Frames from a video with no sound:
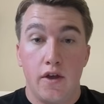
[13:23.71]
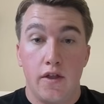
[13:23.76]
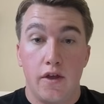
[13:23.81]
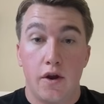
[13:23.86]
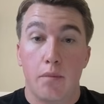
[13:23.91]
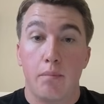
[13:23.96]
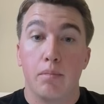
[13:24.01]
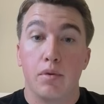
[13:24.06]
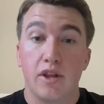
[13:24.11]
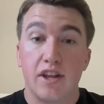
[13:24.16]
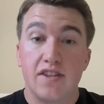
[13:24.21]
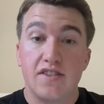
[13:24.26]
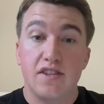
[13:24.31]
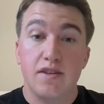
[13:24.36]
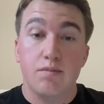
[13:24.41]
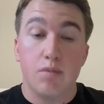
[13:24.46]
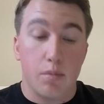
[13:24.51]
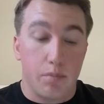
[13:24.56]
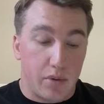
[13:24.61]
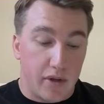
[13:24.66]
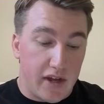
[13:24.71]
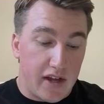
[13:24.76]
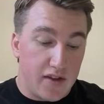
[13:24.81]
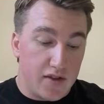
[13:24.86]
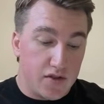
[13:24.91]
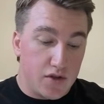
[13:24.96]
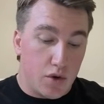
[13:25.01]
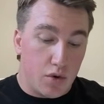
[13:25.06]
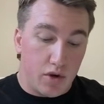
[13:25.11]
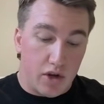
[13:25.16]
they're blitzing but playing
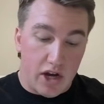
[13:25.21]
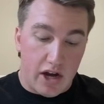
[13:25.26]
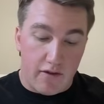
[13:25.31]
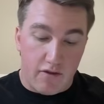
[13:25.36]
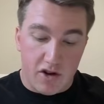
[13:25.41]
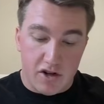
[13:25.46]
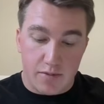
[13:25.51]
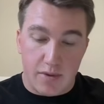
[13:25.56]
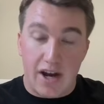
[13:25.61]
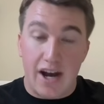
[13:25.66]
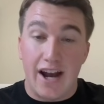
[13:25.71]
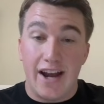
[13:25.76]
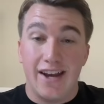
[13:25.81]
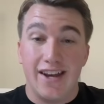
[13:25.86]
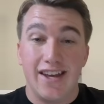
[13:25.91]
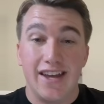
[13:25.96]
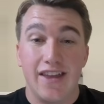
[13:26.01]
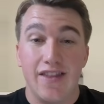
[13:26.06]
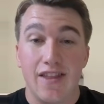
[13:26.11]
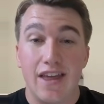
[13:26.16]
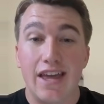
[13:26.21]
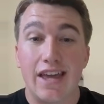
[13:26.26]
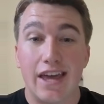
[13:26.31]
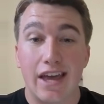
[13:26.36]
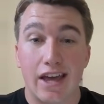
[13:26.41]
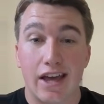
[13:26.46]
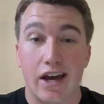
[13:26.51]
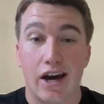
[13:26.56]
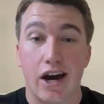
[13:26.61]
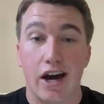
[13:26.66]
zone coverage behind it, and they
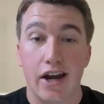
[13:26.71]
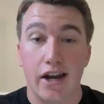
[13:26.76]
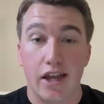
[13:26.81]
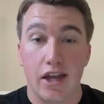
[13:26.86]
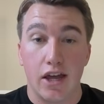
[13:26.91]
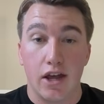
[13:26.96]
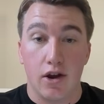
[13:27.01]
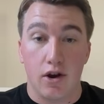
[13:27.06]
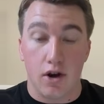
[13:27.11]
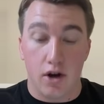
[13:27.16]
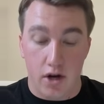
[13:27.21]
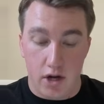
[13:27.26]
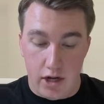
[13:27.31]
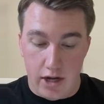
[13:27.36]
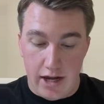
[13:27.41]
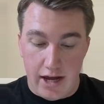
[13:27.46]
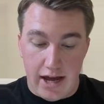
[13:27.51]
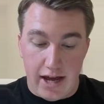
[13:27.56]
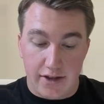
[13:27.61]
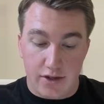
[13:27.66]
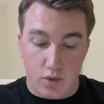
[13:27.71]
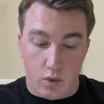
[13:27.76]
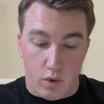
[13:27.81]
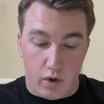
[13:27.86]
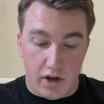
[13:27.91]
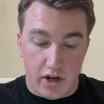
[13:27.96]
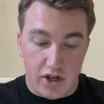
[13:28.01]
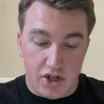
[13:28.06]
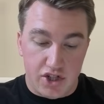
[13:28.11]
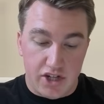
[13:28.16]
get caught here as
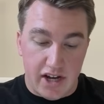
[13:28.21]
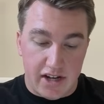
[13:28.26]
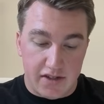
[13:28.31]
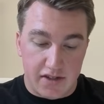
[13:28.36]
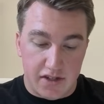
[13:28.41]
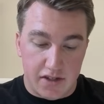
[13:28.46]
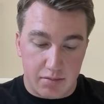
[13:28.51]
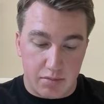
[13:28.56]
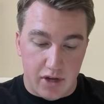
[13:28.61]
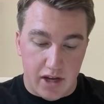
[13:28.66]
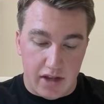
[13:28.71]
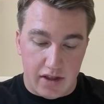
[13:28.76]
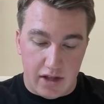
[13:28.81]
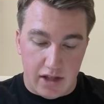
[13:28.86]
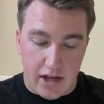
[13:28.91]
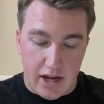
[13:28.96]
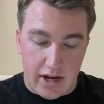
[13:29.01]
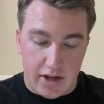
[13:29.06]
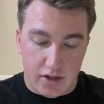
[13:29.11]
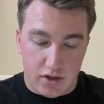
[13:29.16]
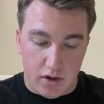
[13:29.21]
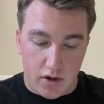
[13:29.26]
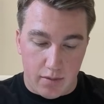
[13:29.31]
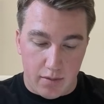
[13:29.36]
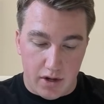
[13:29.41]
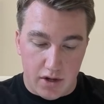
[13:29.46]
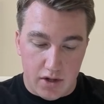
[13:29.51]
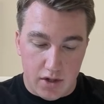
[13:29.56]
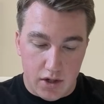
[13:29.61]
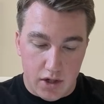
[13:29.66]
Oregon checks this play at the line of
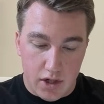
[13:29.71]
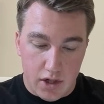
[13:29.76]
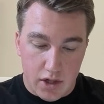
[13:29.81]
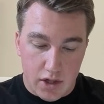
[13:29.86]
scrimmage.